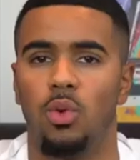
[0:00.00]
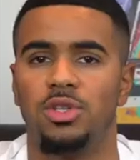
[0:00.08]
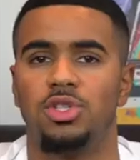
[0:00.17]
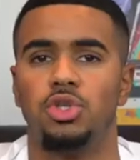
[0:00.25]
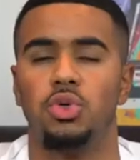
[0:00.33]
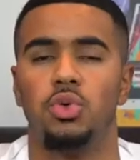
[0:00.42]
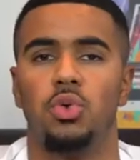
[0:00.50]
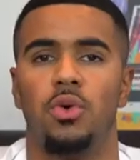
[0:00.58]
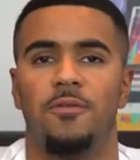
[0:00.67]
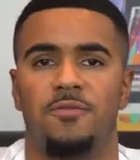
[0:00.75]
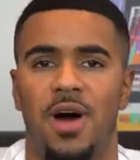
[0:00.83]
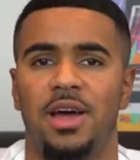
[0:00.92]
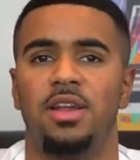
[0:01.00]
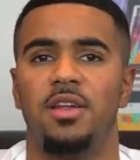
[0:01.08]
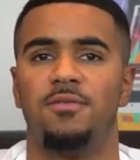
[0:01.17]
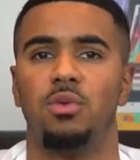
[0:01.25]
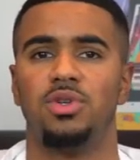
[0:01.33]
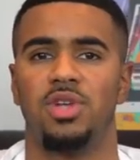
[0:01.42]
Once you find
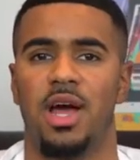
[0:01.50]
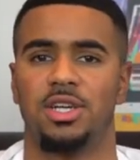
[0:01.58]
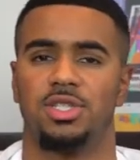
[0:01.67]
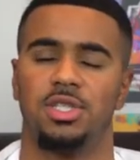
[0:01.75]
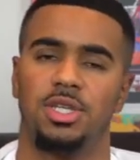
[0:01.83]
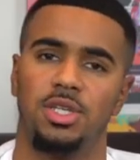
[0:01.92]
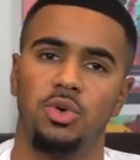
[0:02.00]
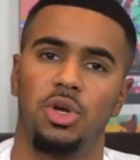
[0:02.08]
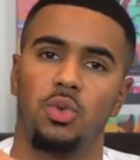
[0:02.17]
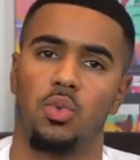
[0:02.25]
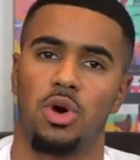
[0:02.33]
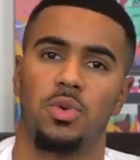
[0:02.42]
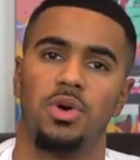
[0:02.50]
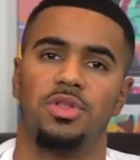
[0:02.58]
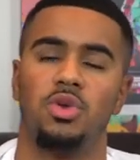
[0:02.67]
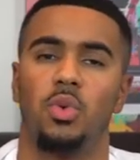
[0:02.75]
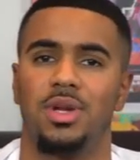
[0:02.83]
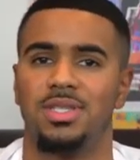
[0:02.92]
an influencer actually you can work
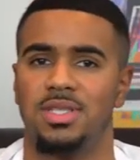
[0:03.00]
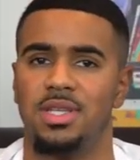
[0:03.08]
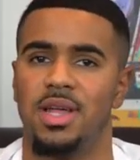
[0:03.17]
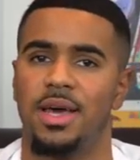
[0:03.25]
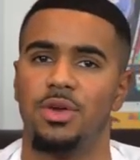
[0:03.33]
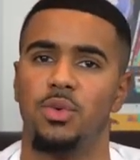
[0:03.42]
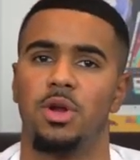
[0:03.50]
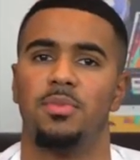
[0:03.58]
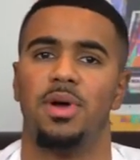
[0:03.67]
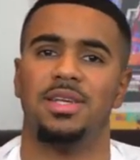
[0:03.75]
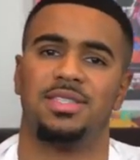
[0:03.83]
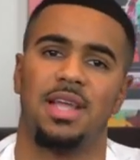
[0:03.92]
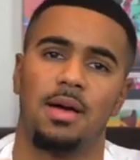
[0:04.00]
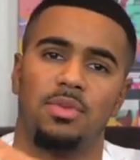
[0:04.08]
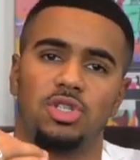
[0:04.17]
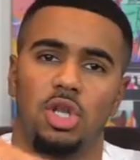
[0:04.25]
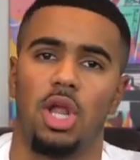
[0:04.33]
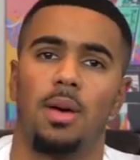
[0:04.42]
with, you want to see that you want to
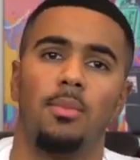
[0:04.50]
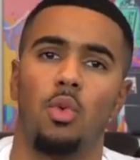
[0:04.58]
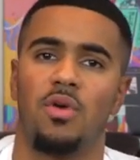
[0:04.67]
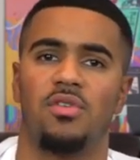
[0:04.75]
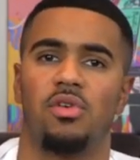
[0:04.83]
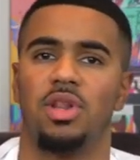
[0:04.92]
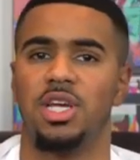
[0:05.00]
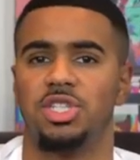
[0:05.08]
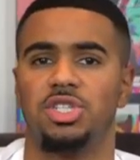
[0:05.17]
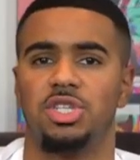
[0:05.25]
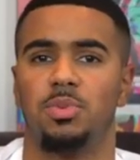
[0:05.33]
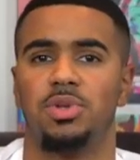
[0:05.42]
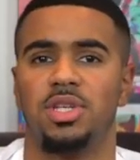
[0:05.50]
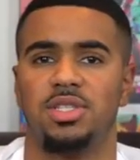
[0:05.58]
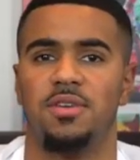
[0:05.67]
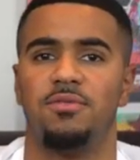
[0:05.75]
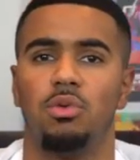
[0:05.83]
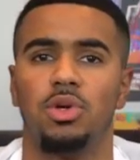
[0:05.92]
establish a lot more of a relationship with
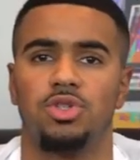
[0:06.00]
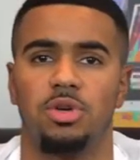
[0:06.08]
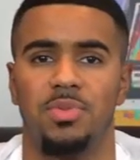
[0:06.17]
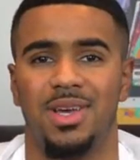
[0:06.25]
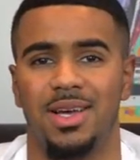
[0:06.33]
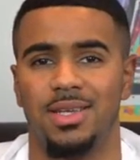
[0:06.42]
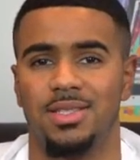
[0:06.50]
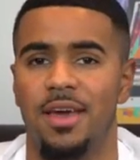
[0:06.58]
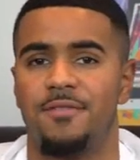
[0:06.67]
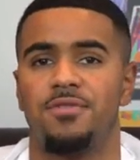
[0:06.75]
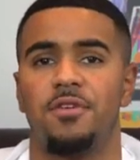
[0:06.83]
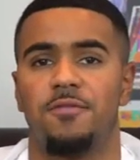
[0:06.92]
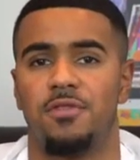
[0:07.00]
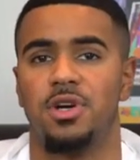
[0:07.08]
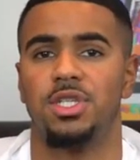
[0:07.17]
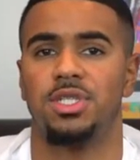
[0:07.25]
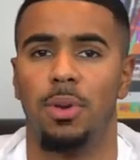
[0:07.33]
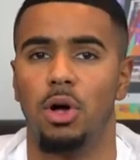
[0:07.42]
this influencer, because if the
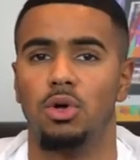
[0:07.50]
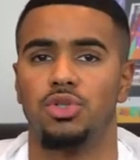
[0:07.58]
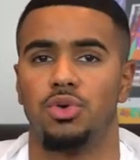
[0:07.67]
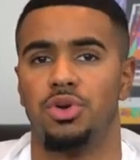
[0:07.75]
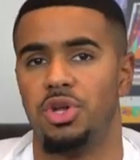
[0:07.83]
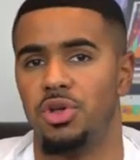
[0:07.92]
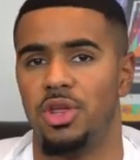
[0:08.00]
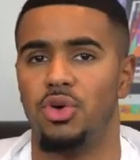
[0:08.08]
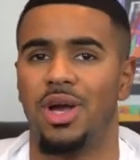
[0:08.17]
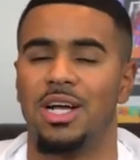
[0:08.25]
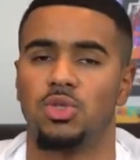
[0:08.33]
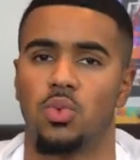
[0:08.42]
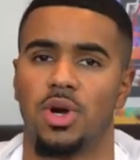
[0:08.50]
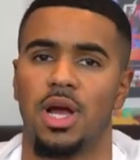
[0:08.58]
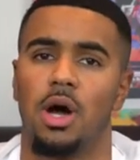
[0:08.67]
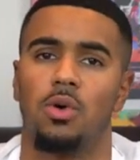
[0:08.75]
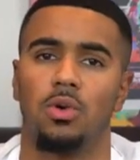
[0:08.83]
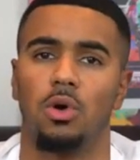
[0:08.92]
first post or deal that you guys work
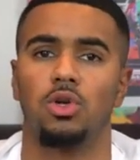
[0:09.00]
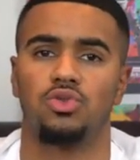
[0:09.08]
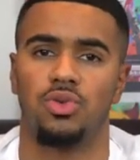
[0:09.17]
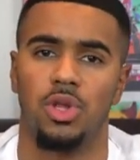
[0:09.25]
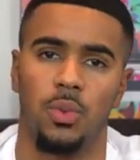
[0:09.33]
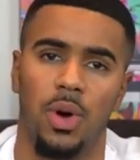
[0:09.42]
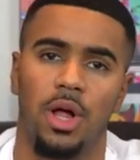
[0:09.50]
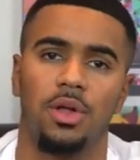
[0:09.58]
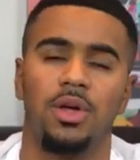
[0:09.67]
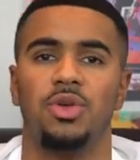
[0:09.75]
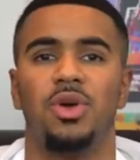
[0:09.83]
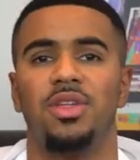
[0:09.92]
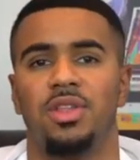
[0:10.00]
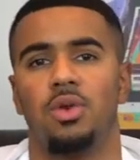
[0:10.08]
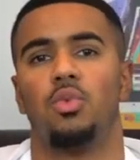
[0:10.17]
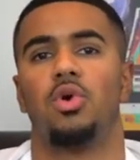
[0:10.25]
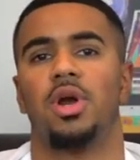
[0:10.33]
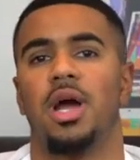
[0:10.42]
out goes really well, you can
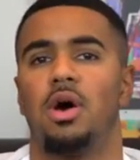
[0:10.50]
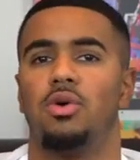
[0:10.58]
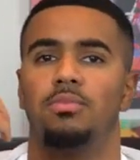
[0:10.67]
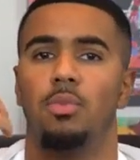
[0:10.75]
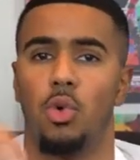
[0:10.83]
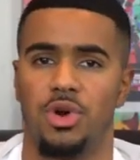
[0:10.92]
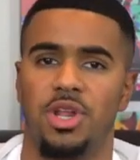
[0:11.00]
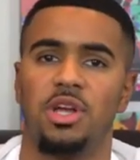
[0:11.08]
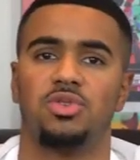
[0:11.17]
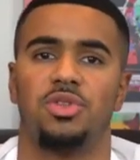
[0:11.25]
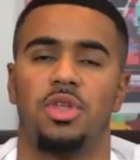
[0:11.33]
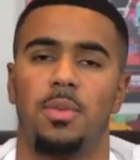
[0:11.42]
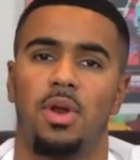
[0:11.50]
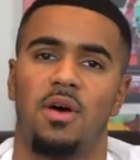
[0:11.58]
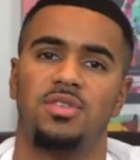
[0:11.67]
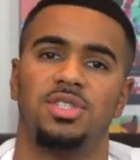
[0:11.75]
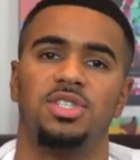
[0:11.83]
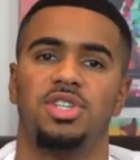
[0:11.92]
then work out more deals with them and
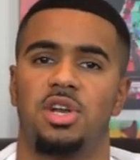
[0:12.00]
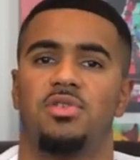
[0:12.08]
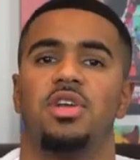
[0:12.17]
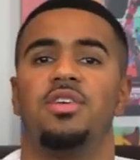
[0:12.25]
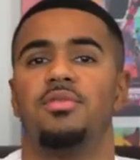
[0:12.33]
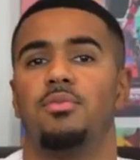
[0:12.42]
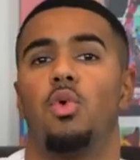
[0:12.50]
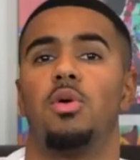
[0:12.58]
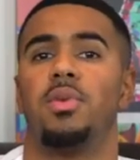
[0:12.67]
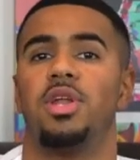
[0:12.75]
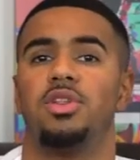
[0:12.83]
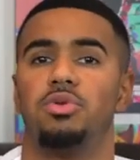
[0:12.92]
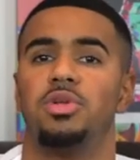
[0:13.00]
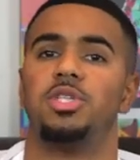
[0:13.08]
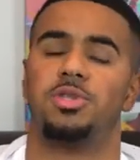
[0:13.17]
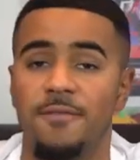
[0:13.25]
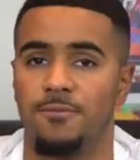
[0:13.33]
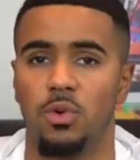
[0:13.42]
obviously generate even more money through
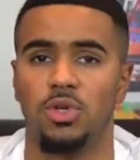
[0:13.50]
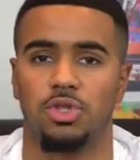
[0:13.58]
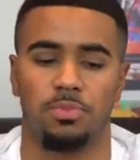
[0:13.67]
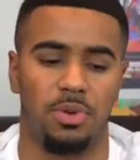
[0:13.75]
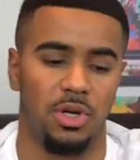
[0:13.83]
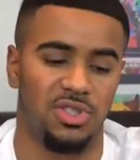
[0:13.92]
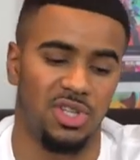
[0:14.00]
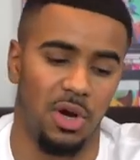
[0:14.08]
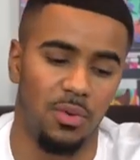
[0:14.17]
these influencer posts.